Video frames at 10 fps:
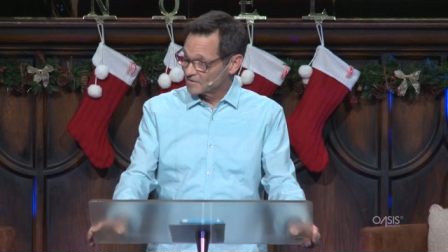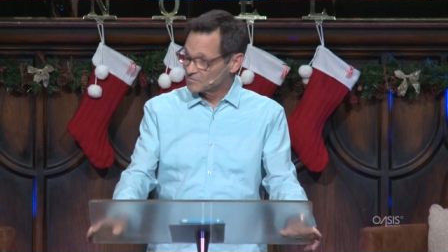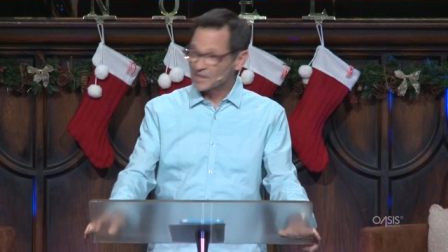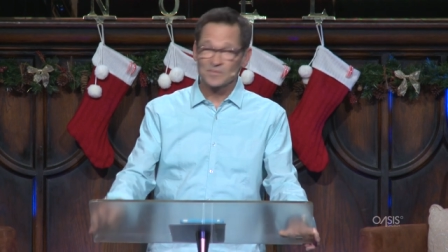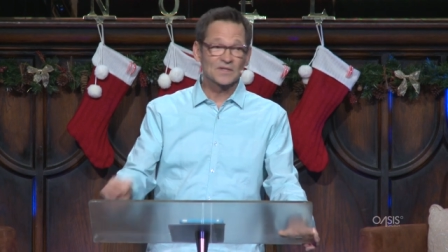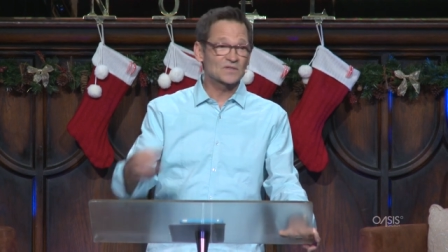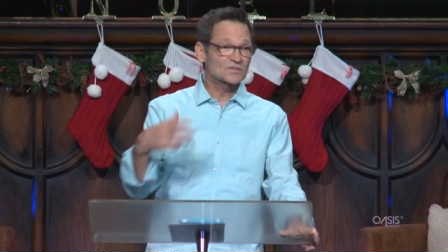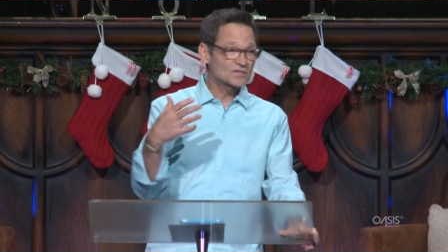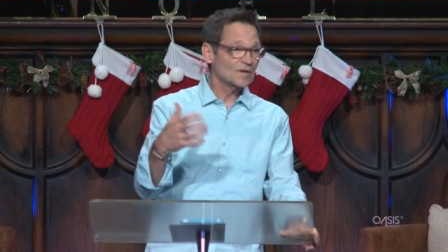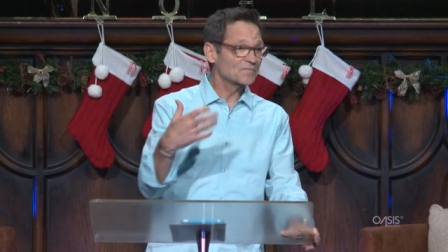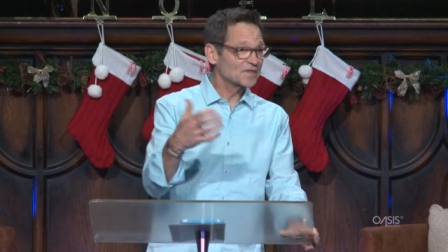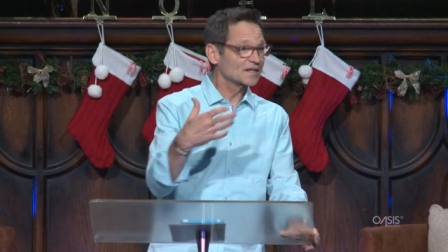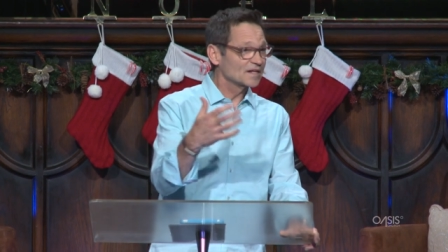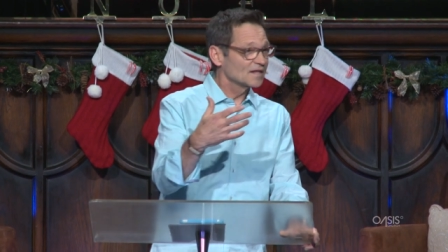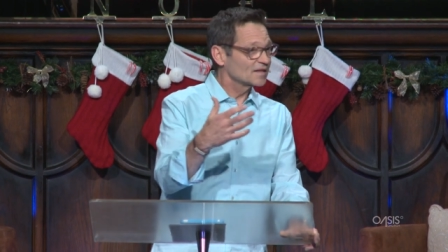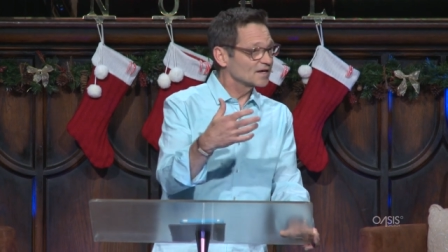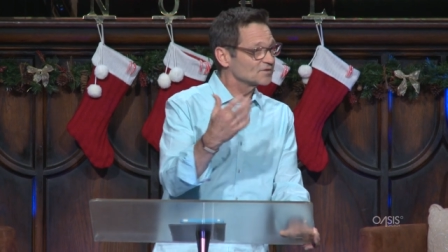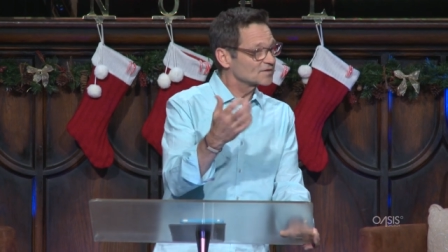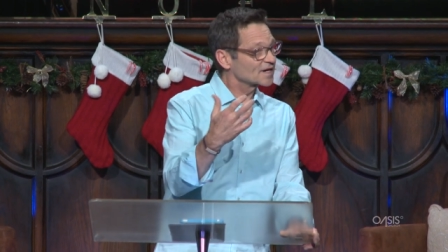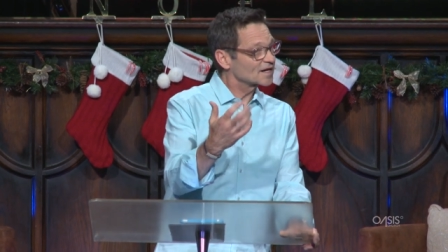Maybe it's something that
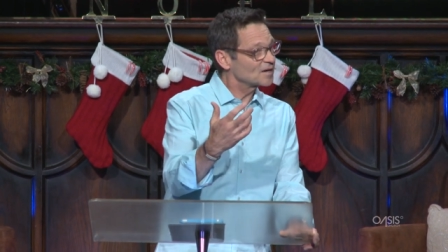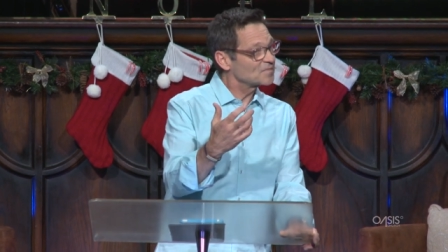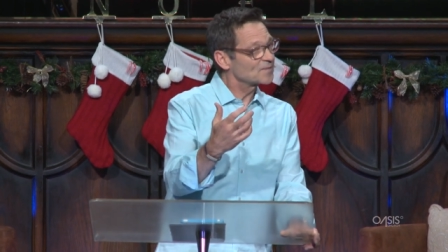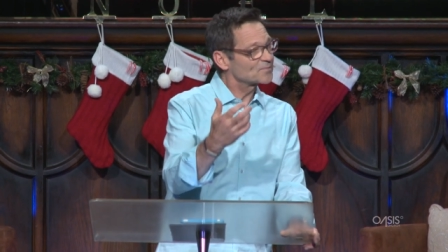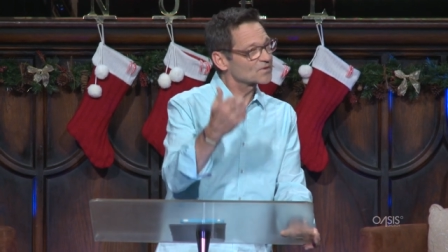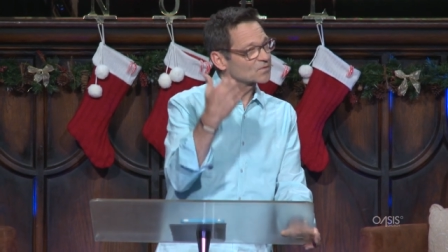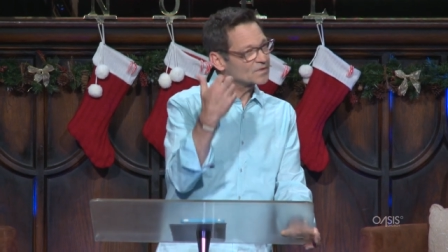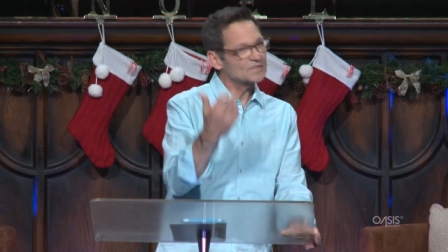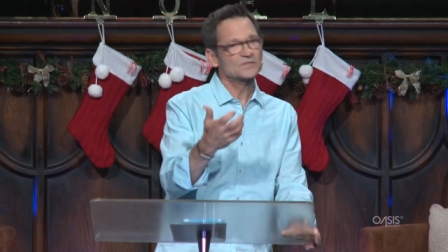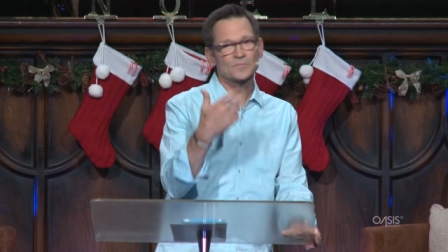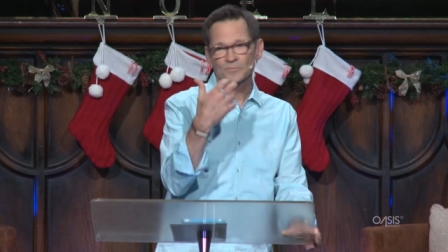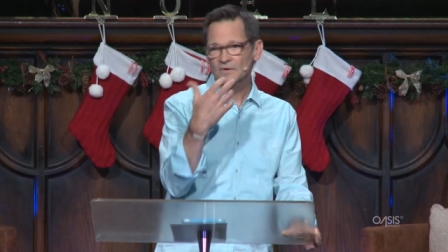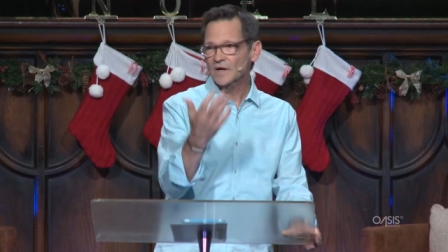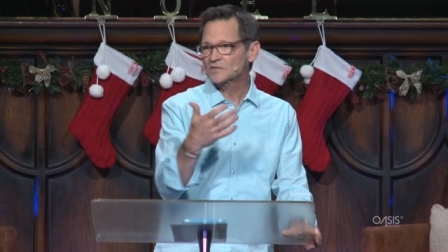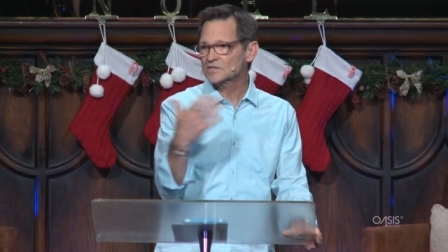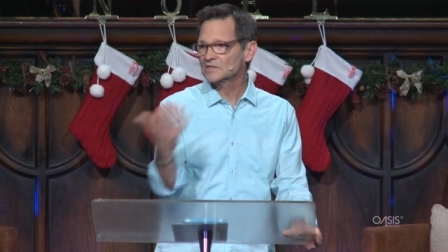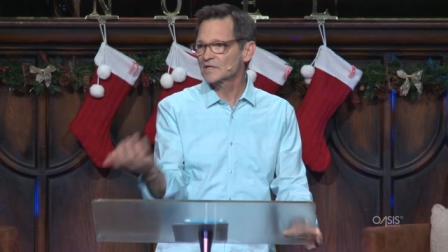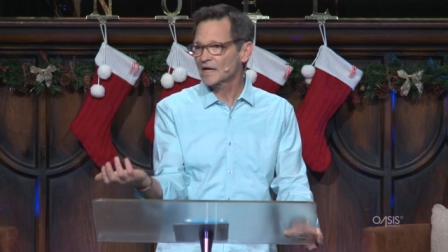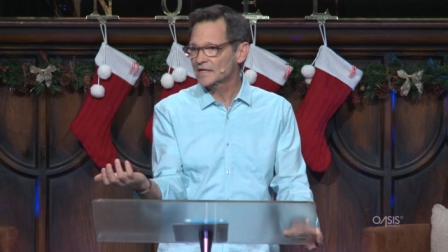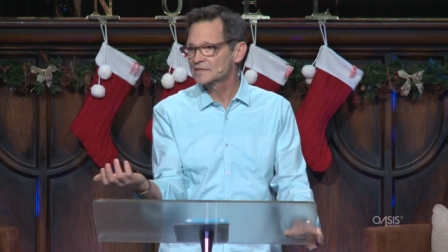you could come up with. What is a project
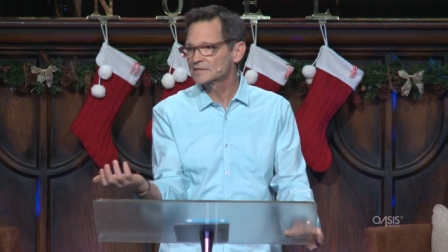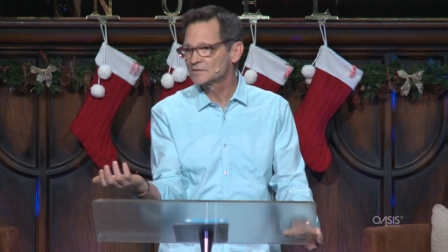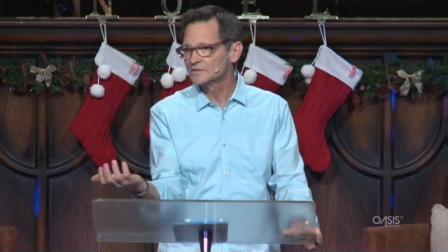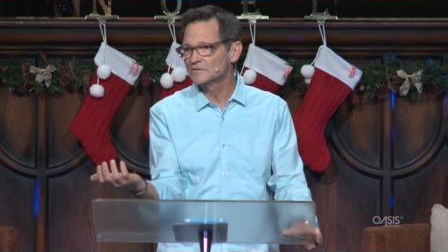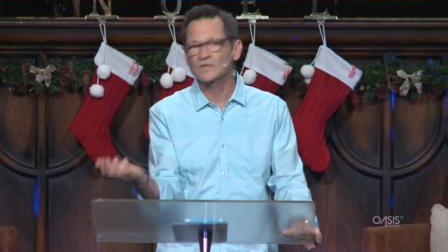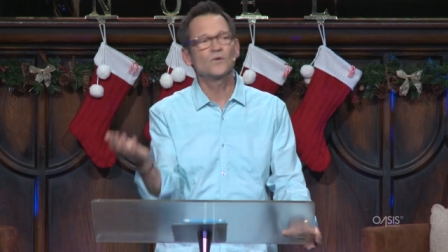that I could do?